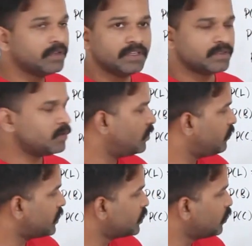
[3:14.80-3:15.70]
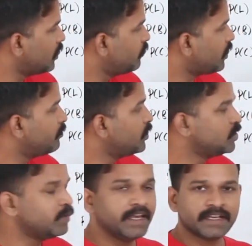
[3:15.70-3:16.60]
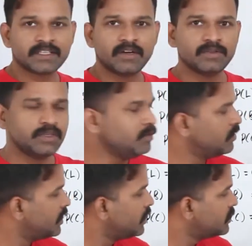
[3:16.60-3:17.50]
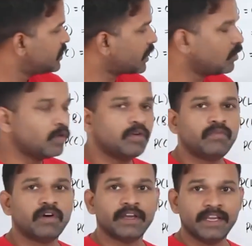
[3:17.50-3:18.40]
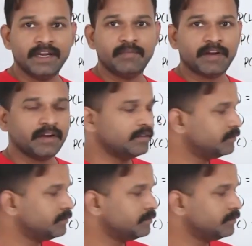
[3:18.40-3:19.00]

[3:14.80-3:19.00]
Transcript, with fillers: this rule. First one for mutually exclusive, second one for independent.